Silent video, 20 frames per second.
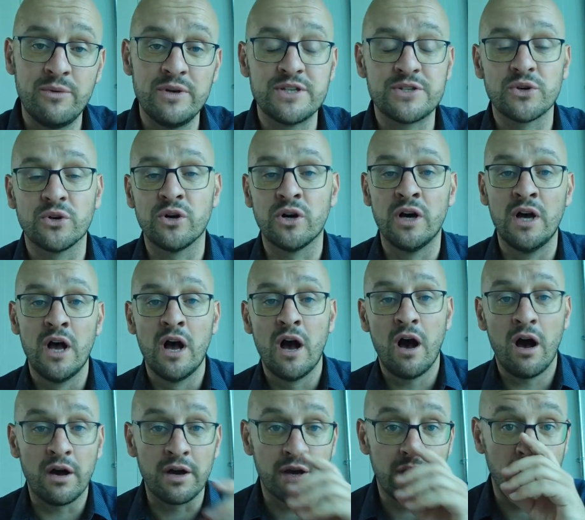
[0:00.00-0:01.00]
we saw
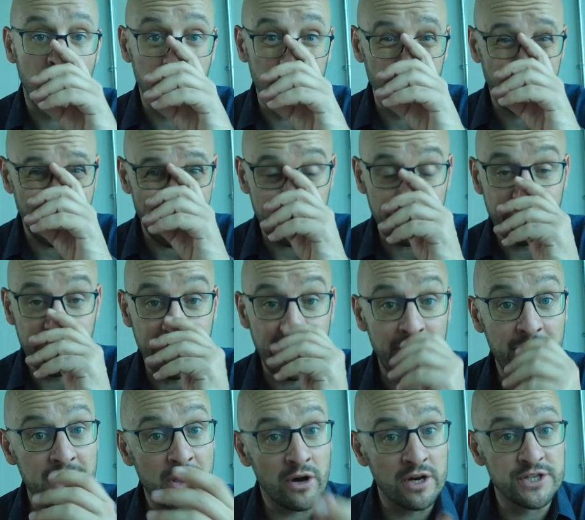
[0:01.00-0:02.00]
Hong Kong play out a
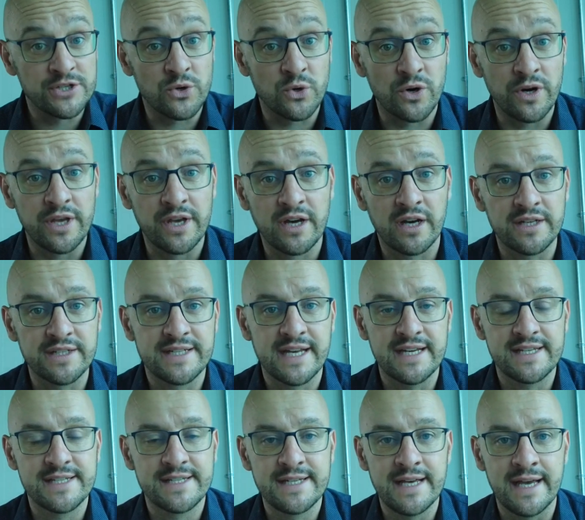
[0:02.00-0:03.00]
very high scoring
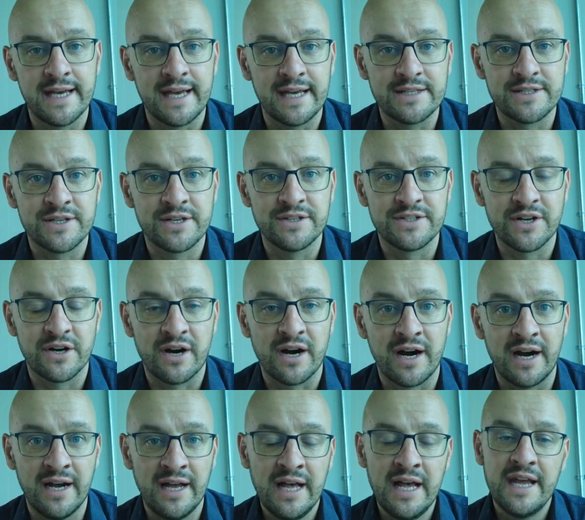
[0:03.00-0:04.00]
contest against
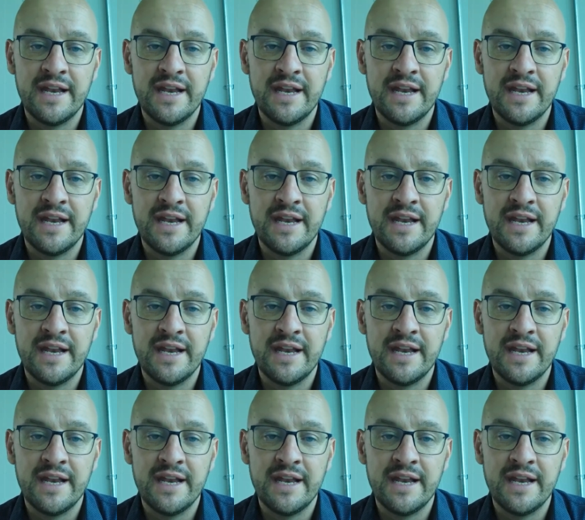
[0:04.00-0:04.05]
Qatar.